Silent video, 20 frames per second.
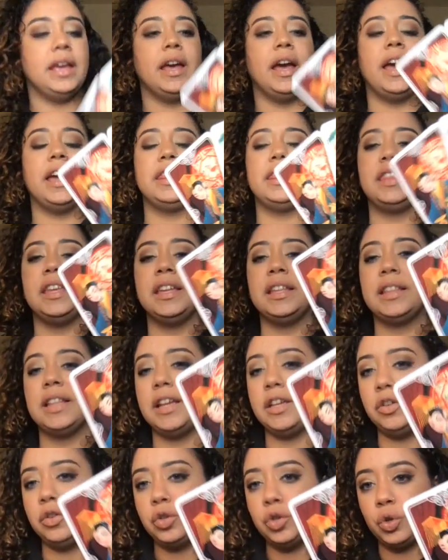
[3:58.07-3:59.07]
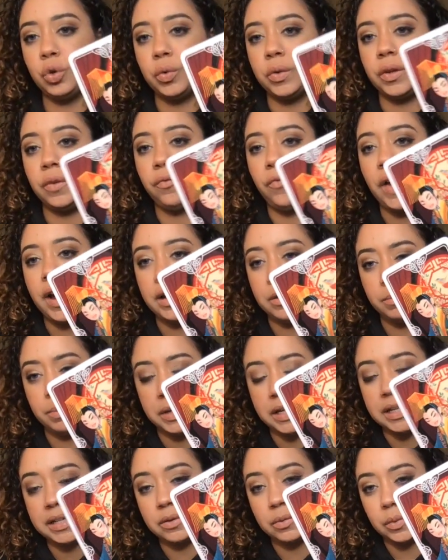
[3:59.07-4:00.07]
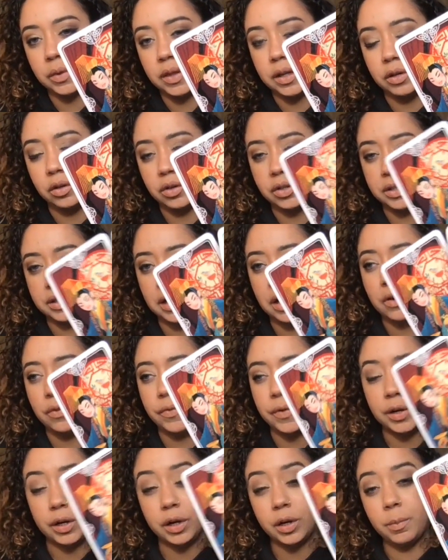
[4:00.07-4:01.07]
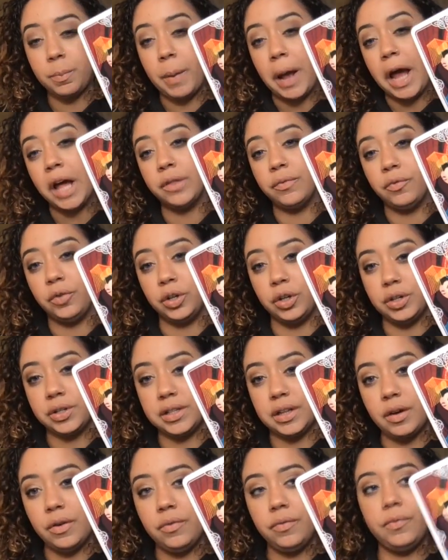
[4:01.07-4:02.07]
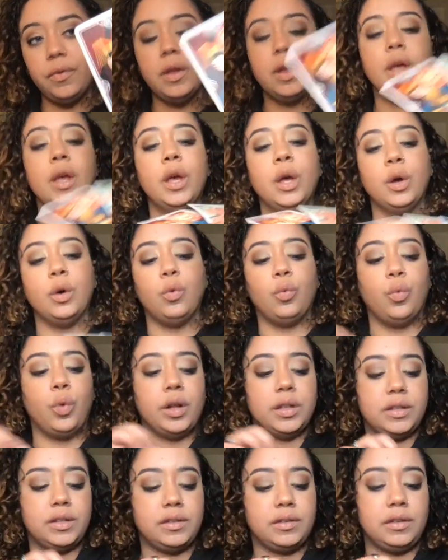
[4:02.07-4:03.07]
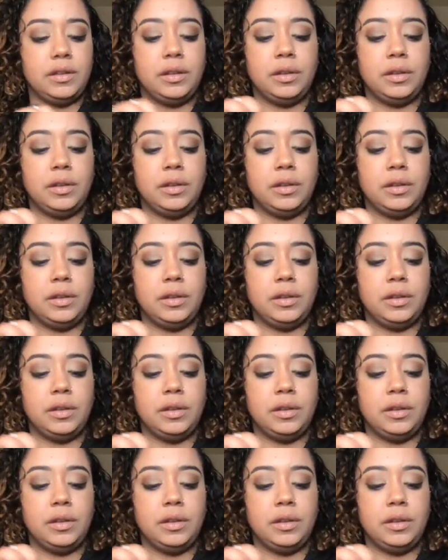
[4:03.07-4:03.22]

I think that you truly find peace within yourself and a good path for yourself once